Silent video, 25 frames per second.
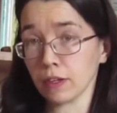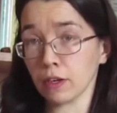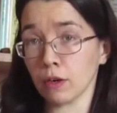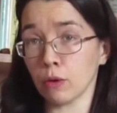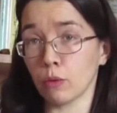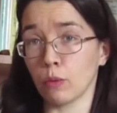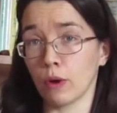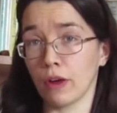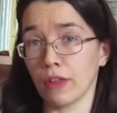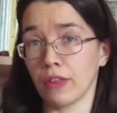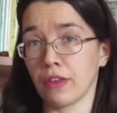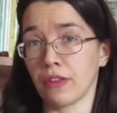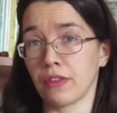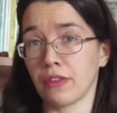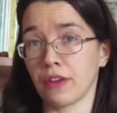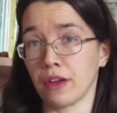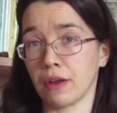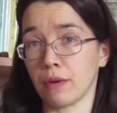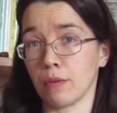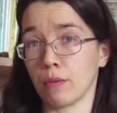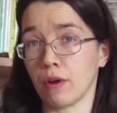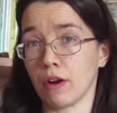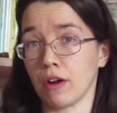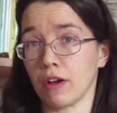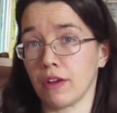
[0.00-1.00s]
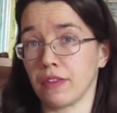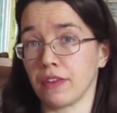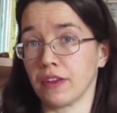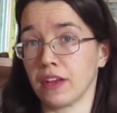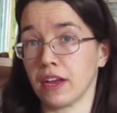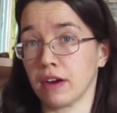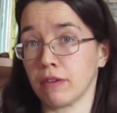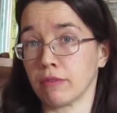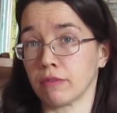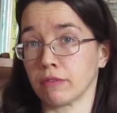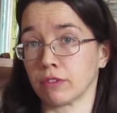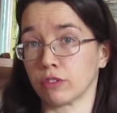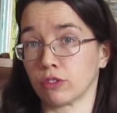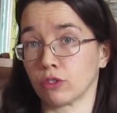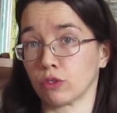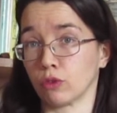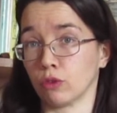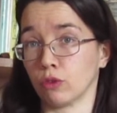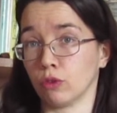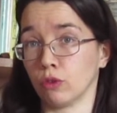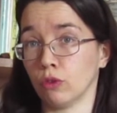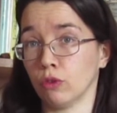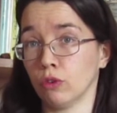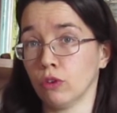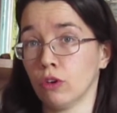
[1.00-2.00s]
whether they were the
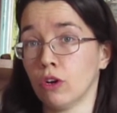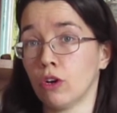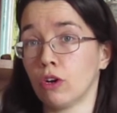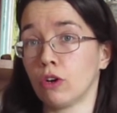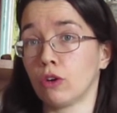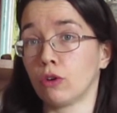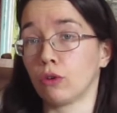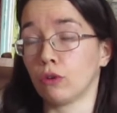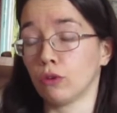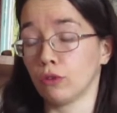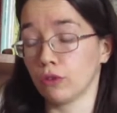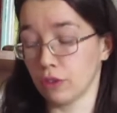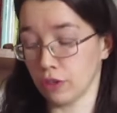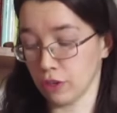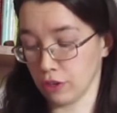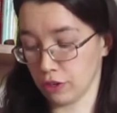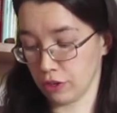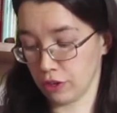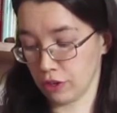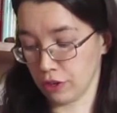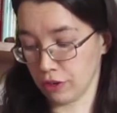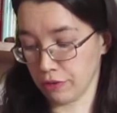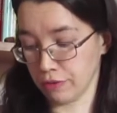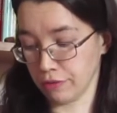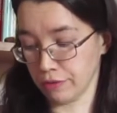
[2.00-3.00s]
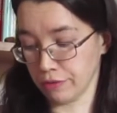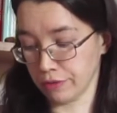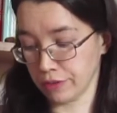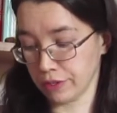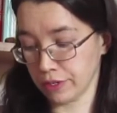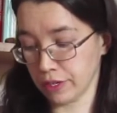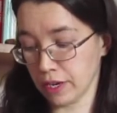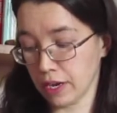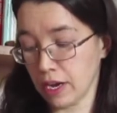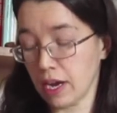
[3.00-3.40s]
guarantor or the accused,